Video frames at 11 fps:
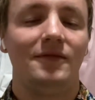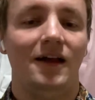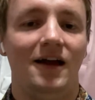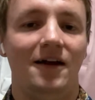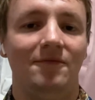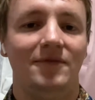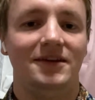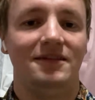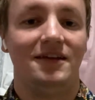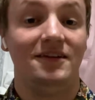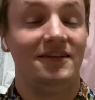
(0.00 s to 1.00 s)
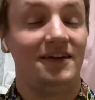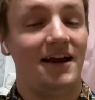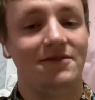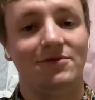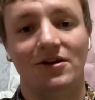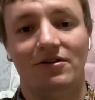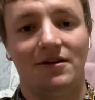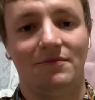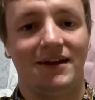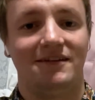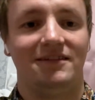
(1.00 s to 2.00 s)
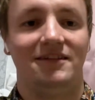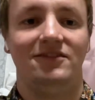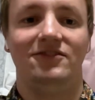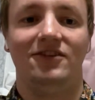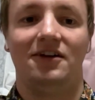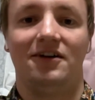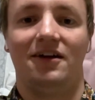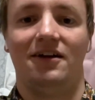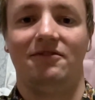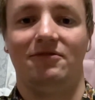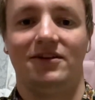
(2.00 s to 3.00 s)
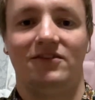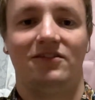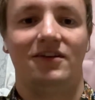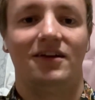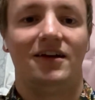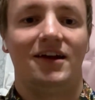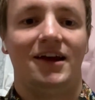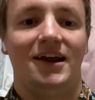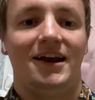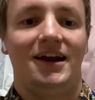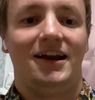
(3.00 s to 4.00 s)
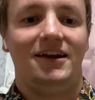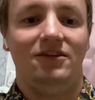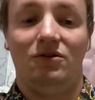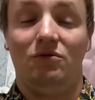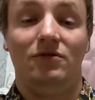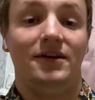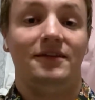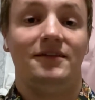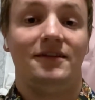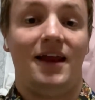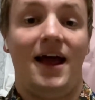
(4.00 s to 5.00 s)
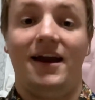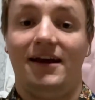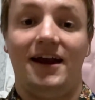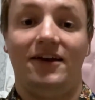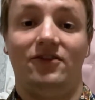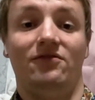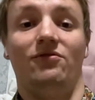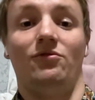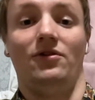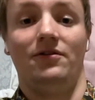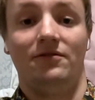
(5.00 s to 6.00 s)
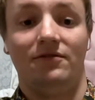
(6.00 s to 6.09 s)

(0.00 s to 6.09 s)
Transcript: Um, they just had to be going up against this juggernaut, which no one has had an answer for